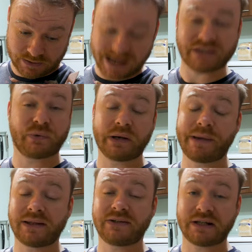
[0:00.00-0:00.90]
Yes, we're gonna
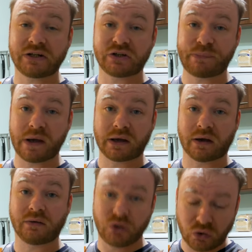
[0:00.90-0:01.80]
make this delicious
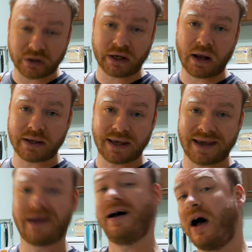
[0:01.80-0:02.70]
burger. You're gonna like
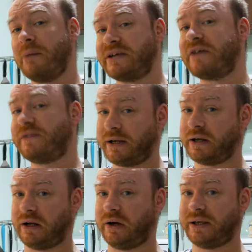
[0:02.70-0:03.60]
it. I'm definitely
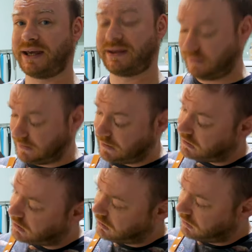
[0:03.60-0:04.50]
gonna like it.
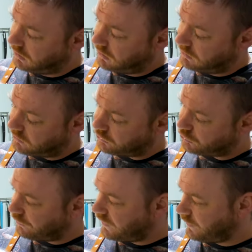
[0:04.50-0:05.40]
Not
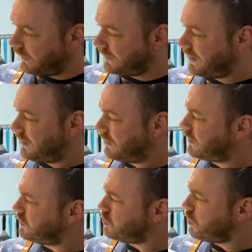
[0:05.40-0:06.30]
sure if he'll like it
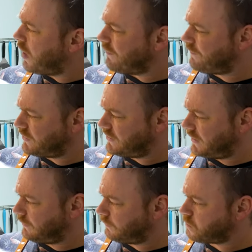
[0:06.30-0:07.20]
because you are fussy.